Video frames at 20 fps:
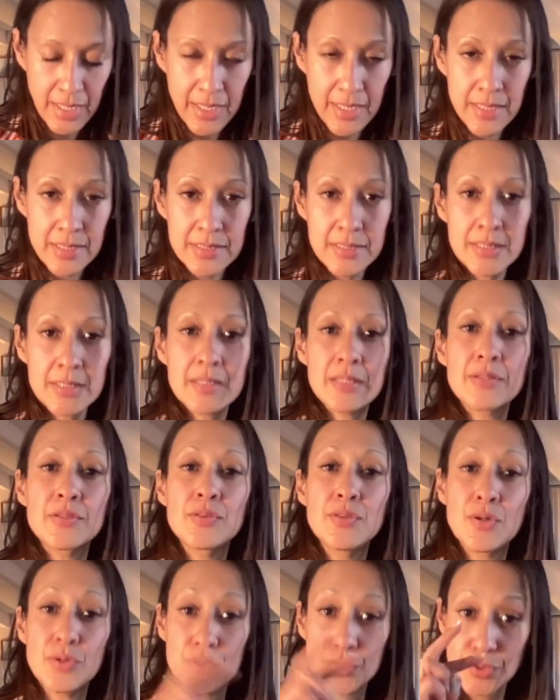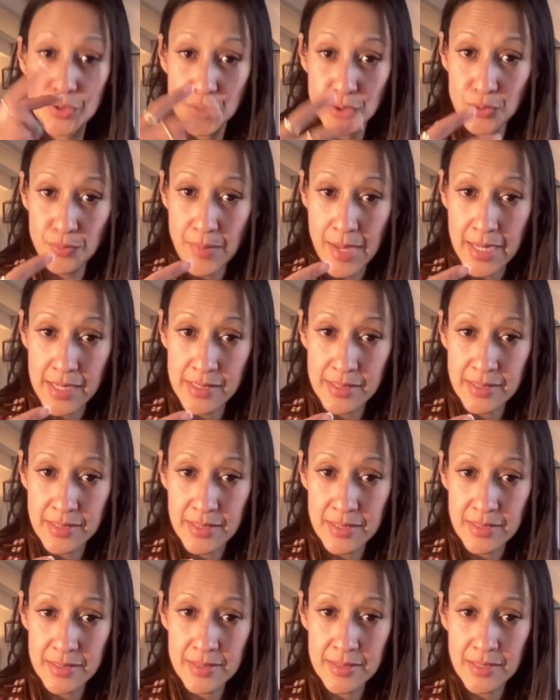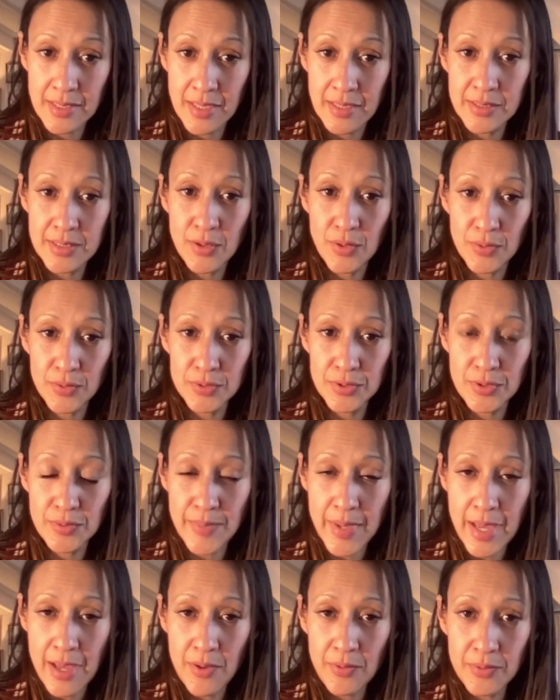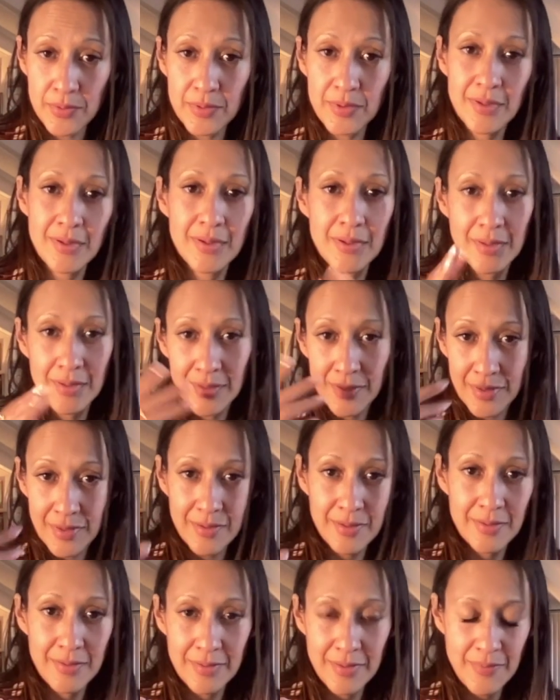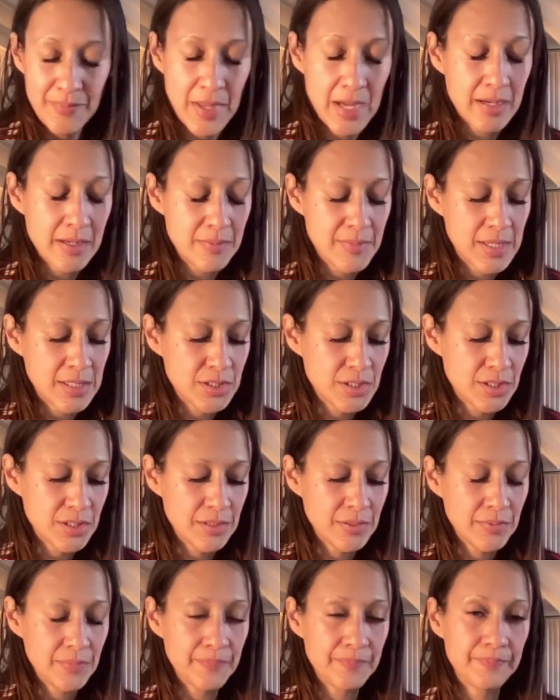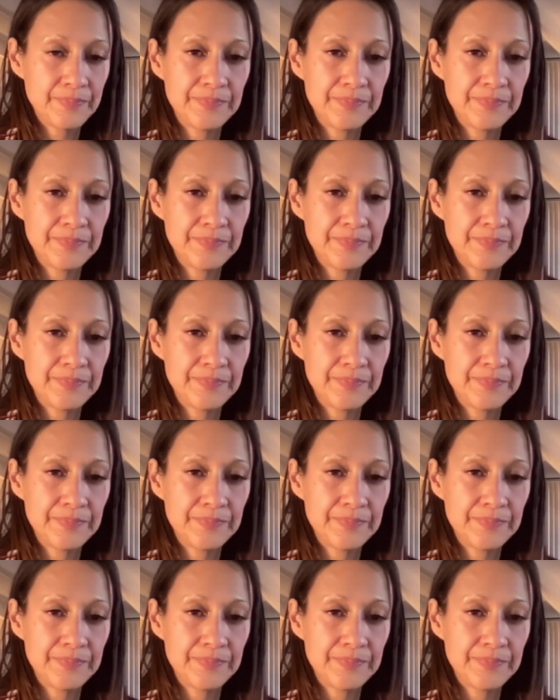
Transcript: is those two medicines that I told you about. I'm not going to mention.